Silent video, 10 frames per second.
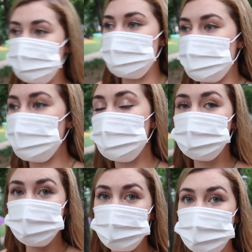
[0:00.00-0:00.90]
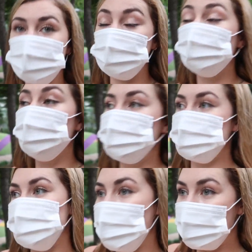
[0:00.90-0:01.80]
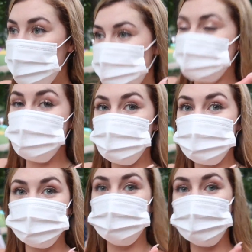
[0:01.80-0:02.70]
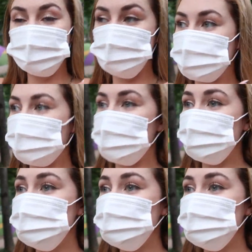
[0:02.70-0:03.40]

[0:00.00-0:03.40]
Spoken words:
we are hungry. The dogs are chilling at his place.